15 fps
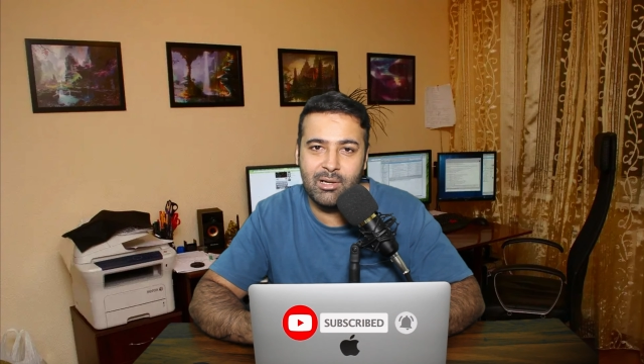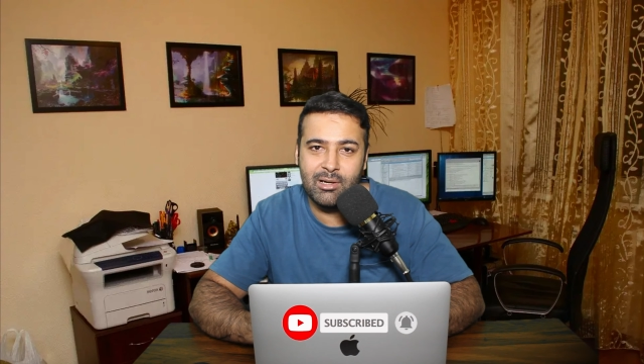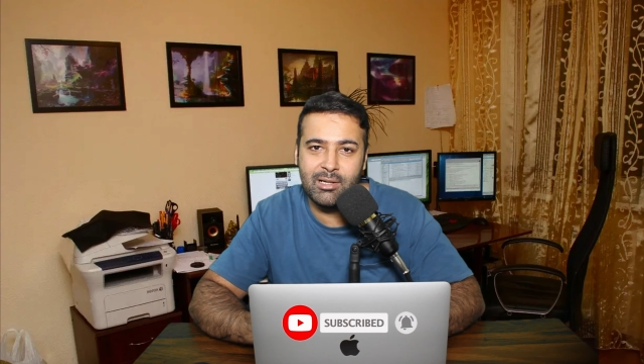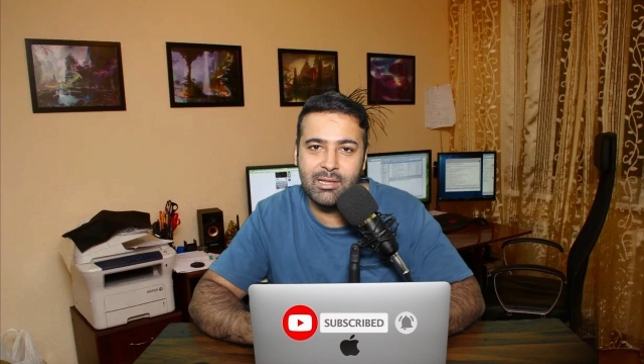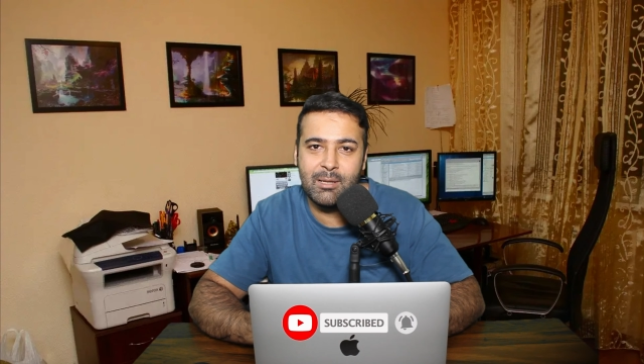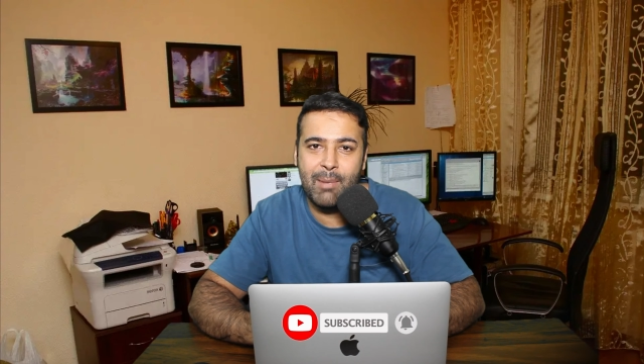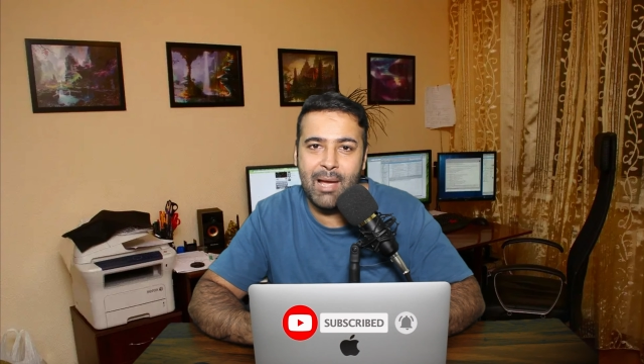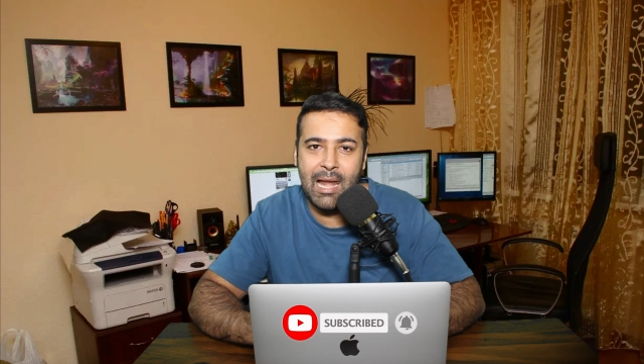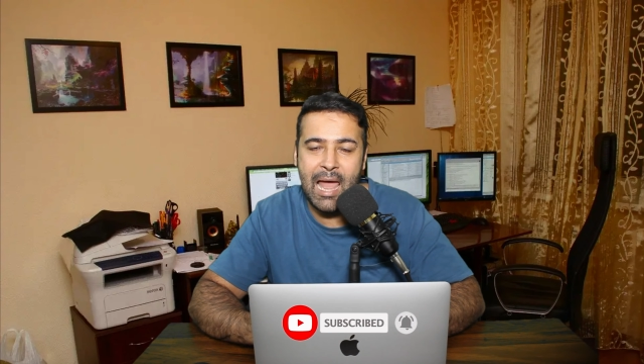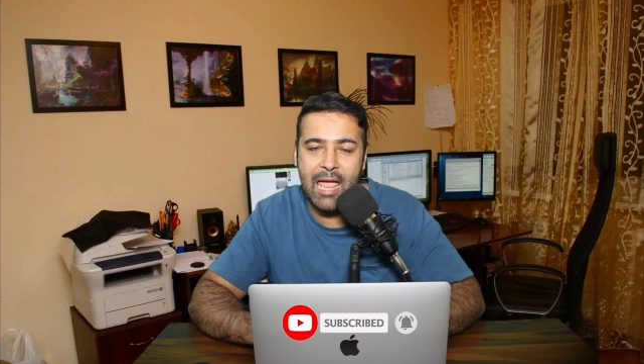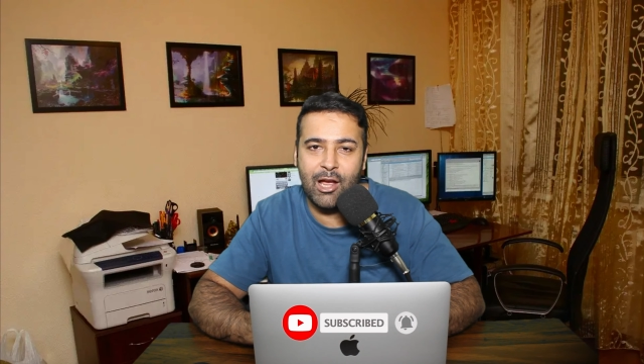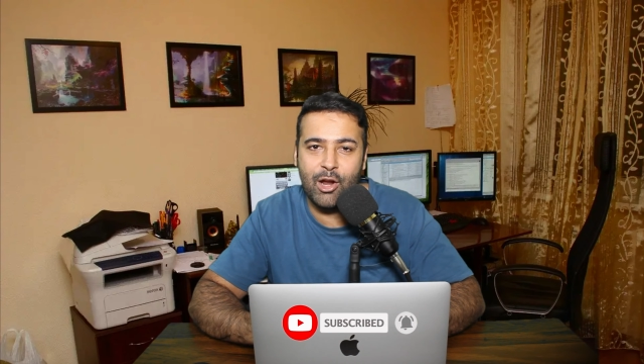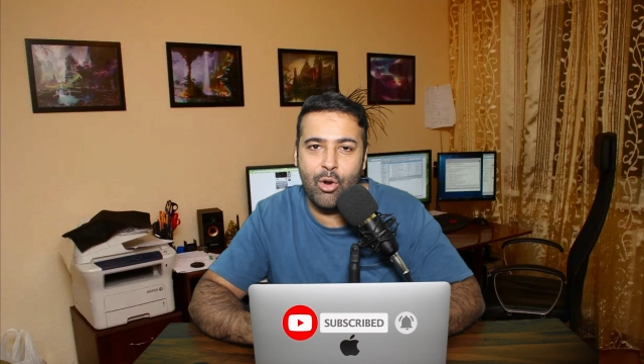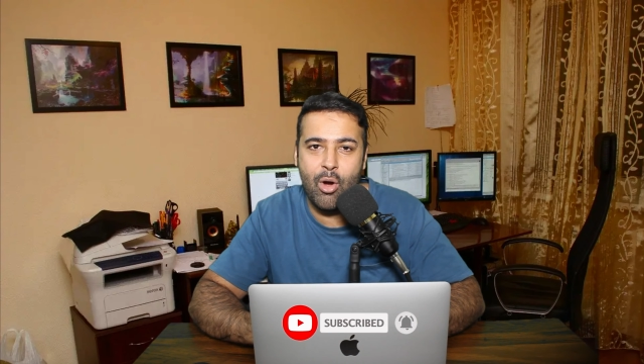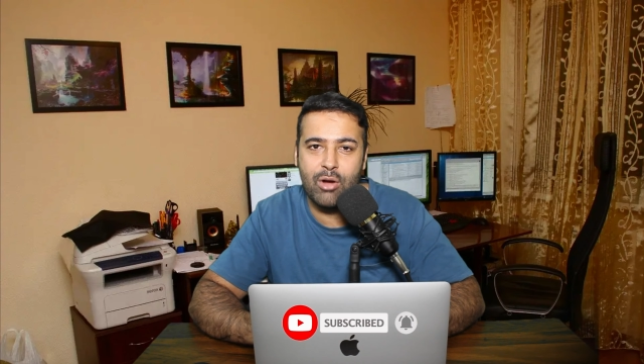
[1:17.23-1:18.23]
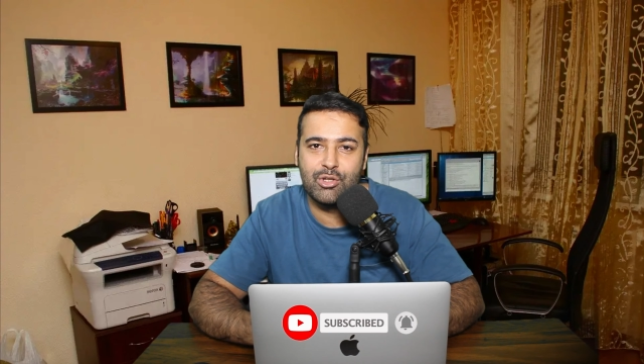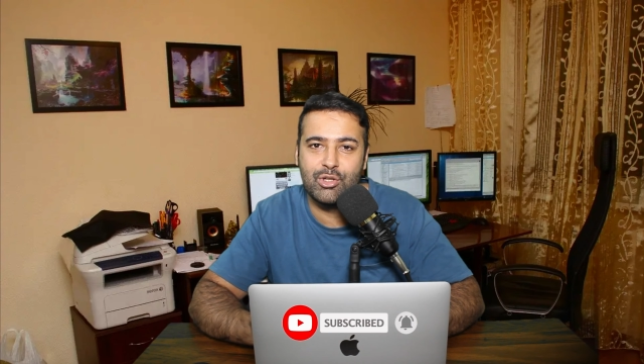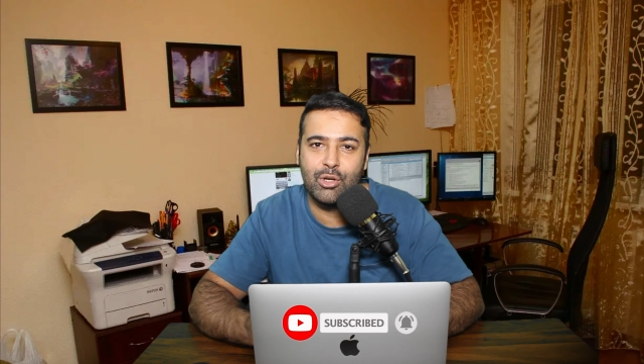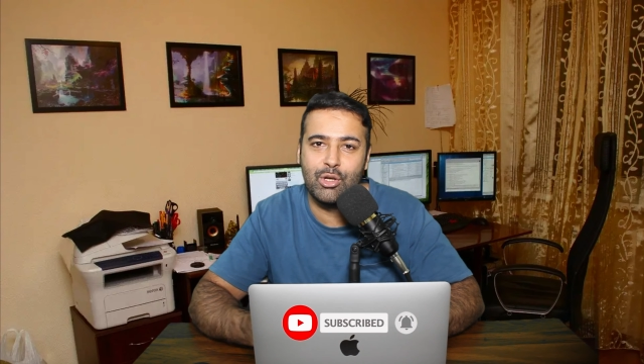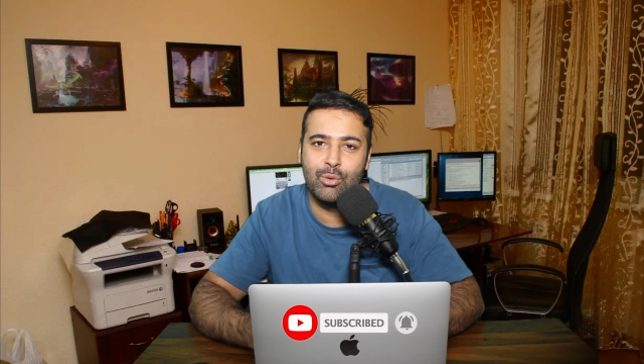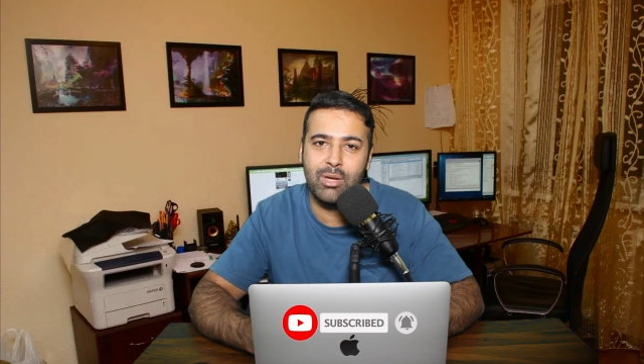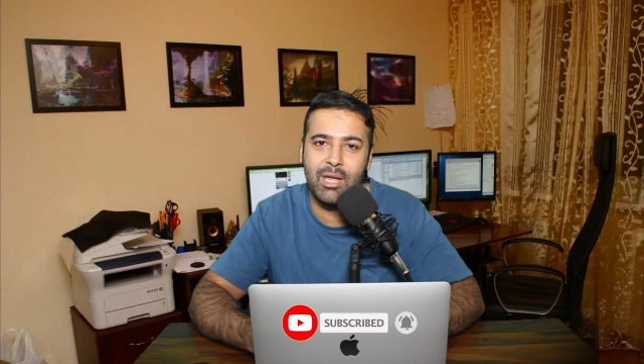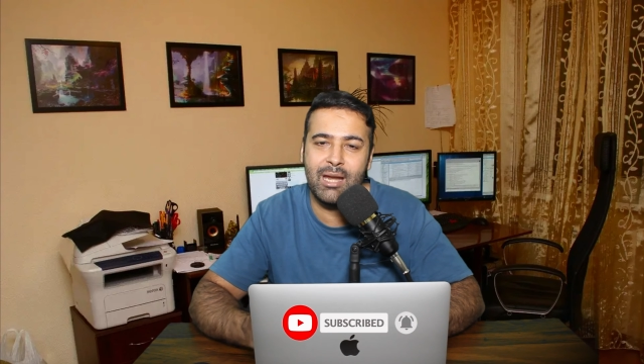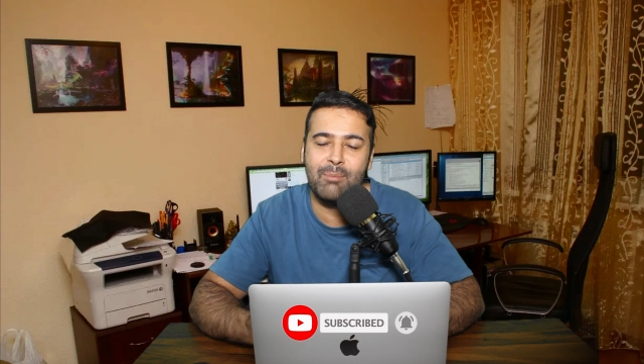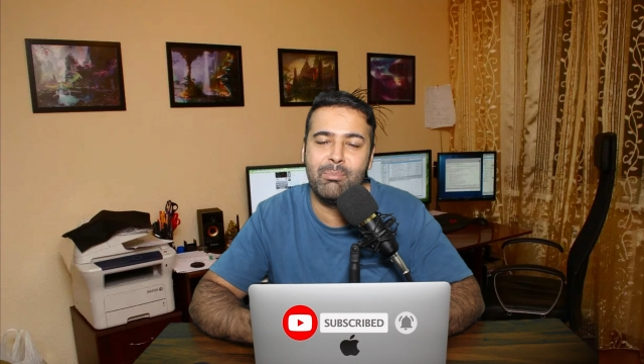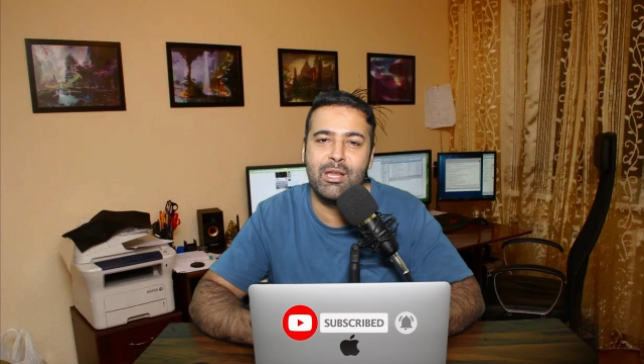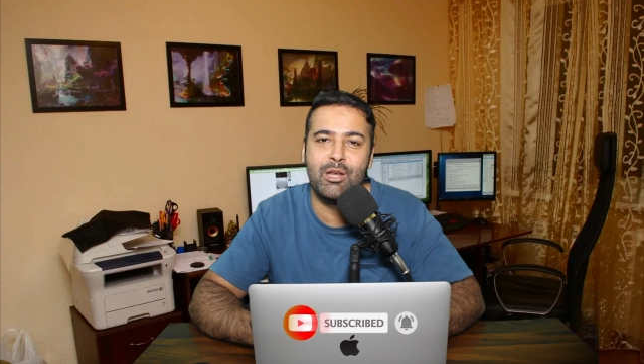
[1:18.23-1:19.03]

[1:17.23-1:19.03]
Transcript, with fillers: turn the bell icon on so you can